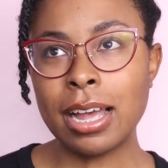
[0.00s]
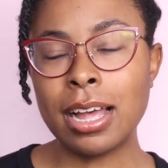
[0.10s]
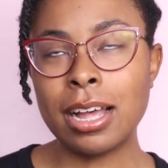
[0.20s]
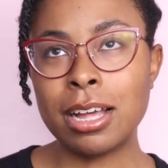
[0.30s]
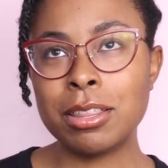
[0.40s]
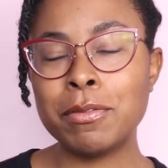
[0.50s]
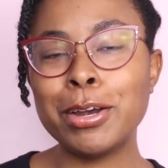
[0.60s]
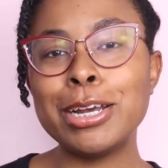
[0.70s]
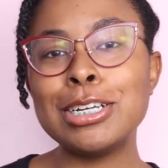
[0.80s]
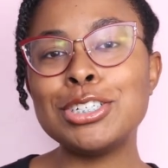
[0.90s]
The
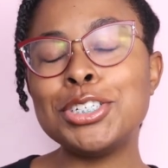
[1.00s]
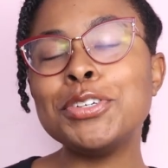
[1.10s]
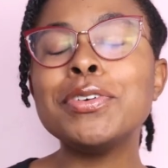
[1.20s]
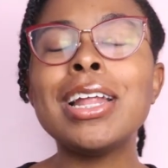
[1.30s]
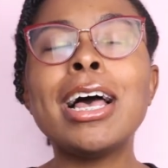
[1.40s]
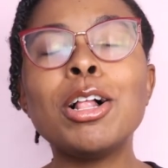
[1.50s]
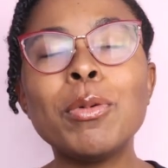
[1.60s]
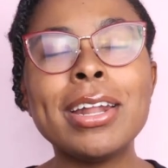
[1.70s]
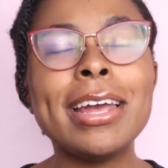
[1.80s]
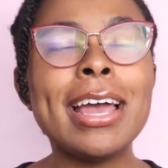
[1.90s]
very juvenile
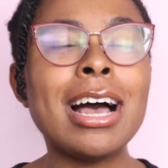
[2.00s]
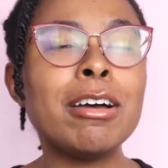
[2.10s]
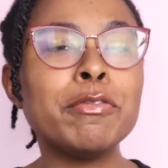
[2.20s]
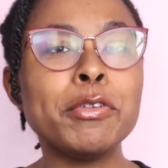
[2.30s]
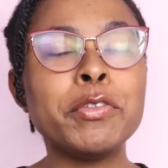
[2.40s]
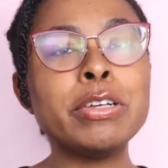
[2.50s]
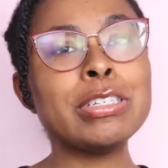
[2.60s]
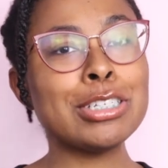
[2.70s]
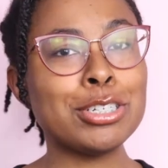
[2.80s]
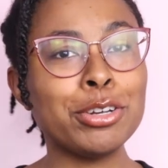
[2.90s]
one I have
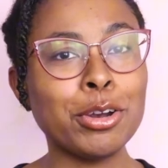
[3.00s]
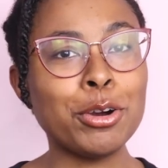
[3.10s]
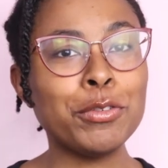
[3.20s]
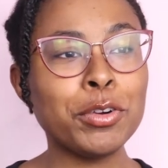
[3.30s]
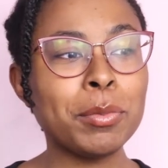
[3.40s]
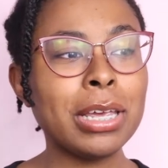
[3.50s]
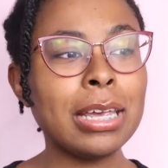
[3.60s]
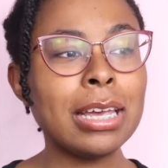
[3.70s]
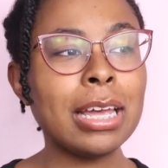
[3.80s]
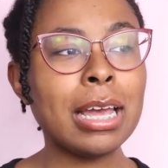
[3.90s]
refuses to grow for
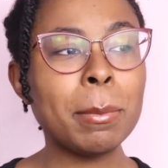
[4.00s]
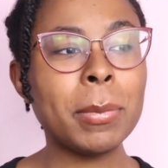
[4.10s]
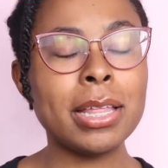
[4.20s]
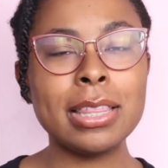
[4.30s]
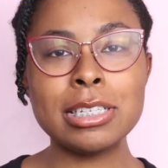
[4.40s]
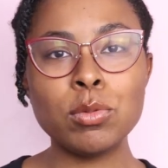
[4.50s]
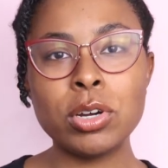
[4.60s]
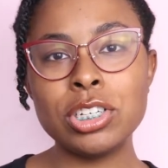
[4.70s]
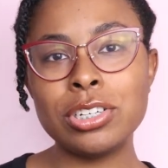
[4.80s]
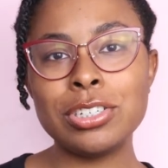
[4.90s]
me, but this
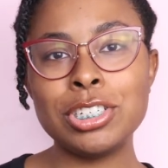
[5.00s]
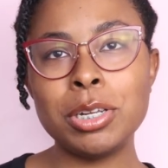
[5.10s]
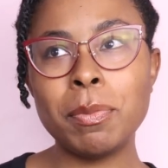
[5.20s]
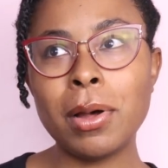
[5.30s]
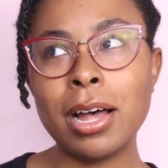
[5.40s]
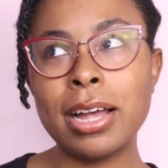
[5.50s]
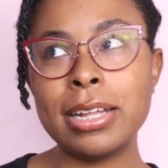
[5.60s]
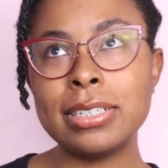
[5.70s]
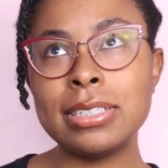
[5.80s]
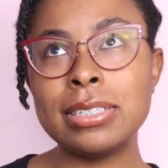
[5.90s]
one she
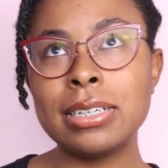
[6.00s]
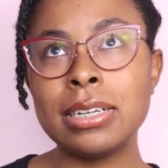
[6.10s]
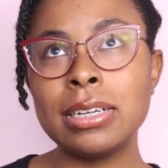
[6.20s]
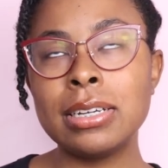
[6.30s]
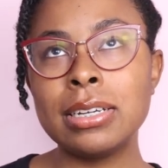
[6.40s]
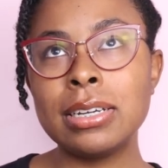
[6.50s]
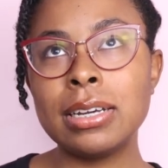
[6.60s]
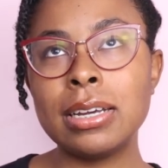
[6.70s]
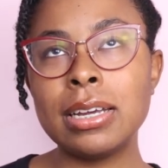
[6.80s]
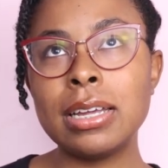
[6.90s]
bought
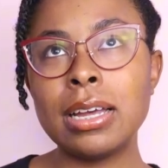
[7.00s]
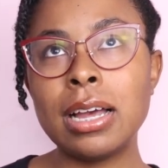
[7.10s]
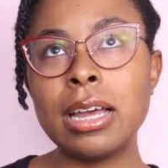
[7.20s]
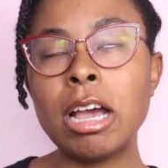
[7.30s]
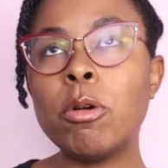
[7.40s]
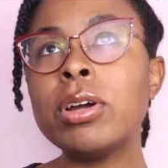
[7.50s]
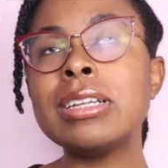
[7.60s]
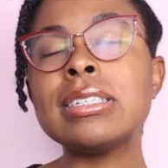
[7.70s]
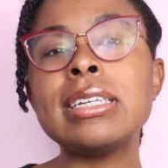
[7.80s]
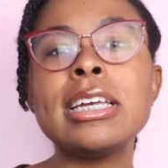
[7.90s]
I
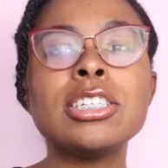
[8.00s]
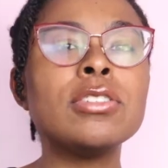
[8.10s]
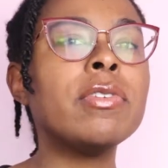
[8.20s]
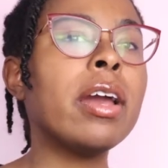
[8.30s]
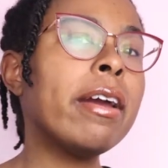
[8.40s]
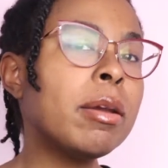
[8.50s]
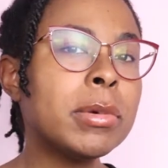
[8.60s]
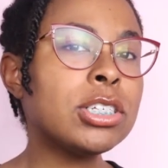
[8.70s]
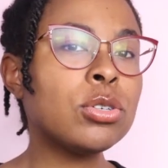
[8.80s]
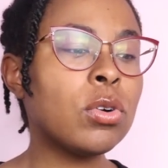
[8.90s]
wouldn't say it's very
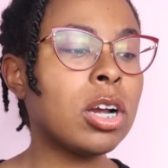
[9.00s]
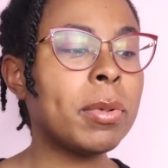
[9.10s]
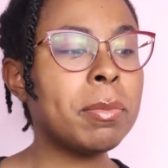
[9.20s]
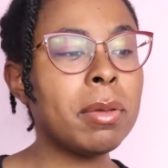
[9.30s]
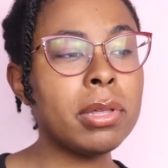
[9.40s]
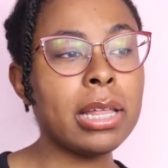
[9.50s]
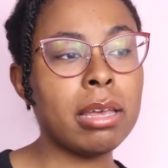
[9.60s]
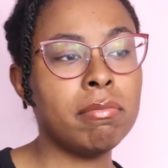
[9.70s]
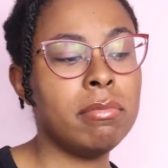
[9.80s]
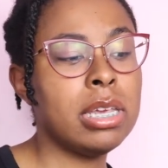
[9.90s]
mature, but maybe
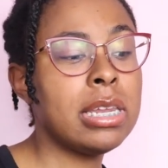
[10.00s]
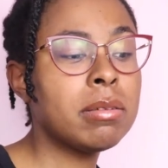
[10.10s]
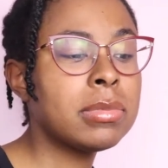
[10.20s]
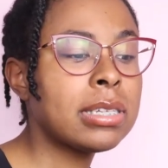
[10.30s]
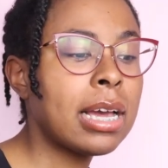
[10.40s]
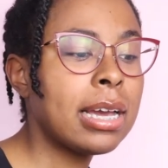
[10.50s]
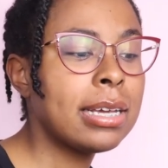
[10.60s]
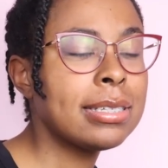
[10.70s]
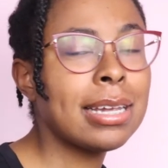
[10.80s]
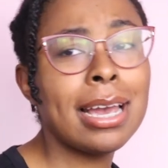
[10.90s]
like medium
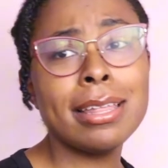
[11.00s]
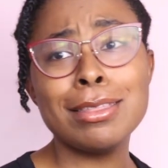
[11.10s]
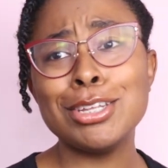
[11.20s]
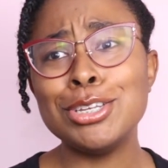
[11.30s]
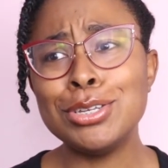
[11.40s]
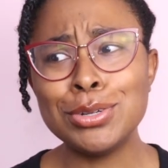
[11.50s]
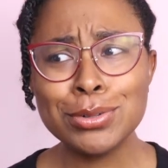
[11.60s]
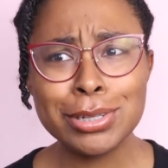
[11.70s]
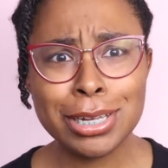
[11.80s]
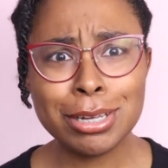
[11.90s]
sized. And then the new
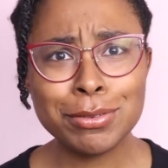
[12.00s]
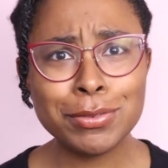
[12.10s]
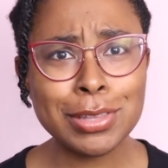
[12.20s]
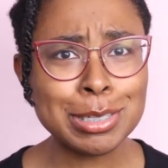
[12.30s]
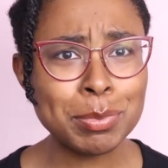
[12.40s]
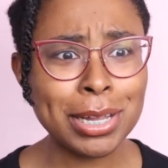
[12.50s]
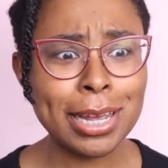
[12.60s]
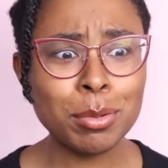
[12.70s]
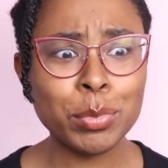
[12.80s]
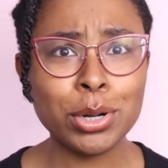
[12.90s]
leaf this
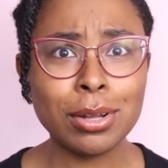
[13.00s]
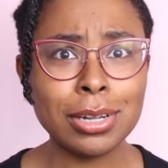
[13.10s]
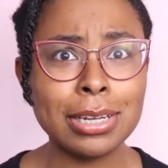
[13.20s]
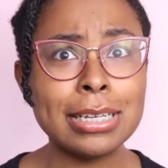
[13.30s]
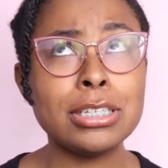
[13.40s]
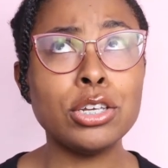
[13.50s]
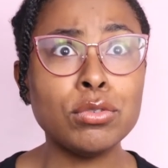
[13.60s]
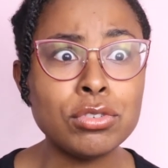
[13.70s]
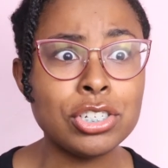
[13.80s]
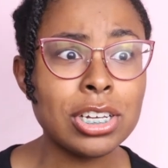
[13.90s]
plant put on is
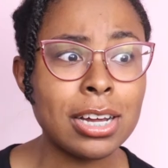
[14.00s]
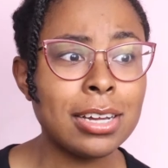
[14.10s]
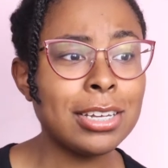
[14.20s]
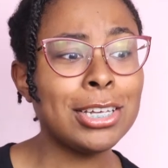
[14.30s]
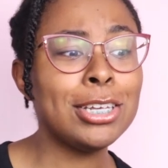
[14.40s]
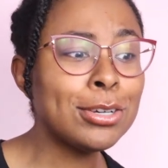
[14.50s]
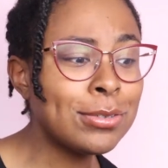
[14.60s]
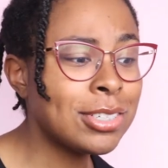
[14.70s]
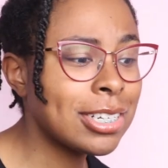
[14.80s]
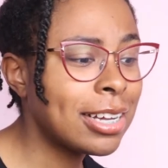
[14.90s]
huge,
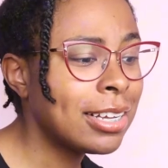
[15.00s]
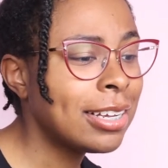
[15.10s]
huge.